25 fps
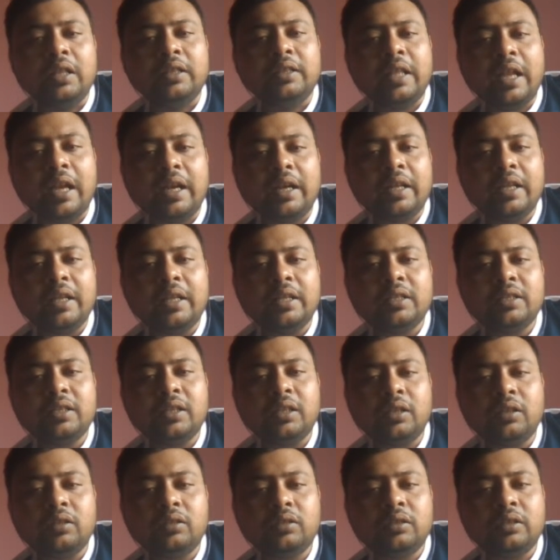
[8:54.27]
that
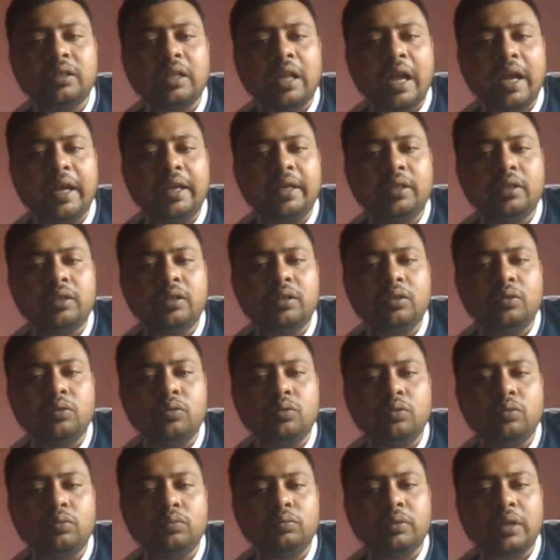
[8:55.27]
is knight to
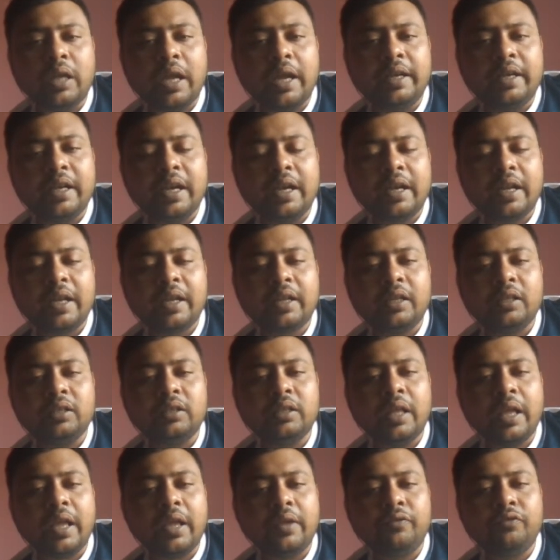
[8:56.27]
knight attacking
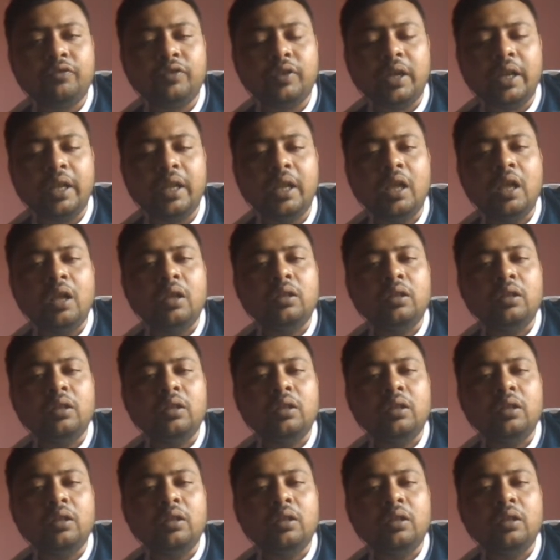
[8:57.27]
the f3,